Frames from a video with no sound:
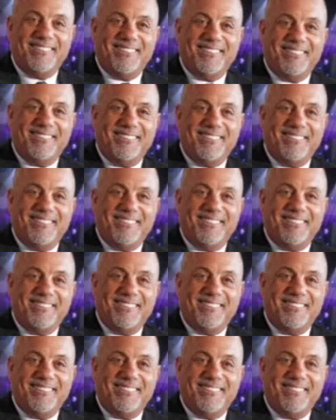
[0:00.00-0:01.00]

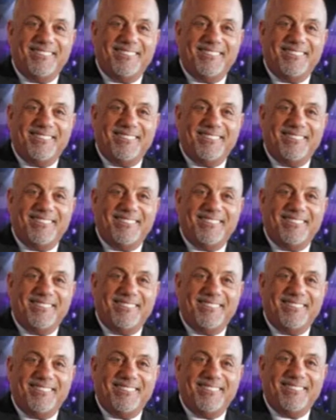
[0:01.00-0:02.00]

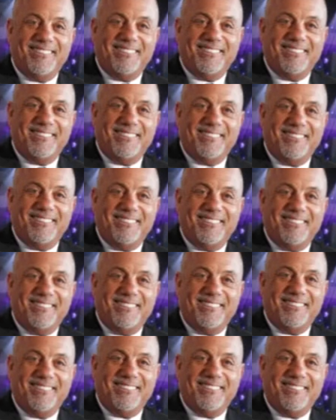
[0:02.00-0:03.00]

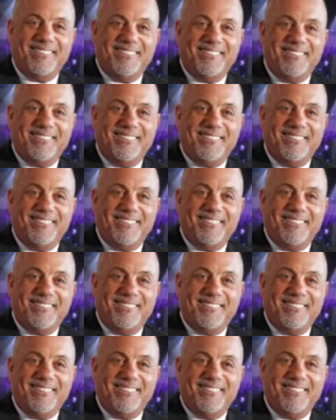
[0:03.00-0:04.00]

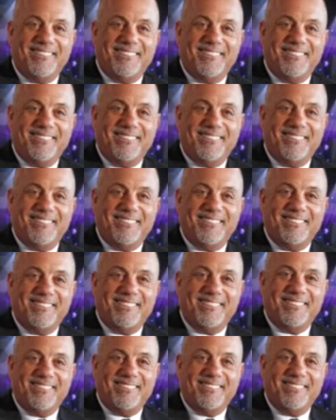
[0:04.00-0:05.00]

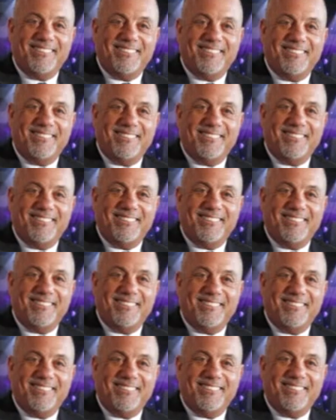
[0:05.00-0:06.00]
This person isn't speaking.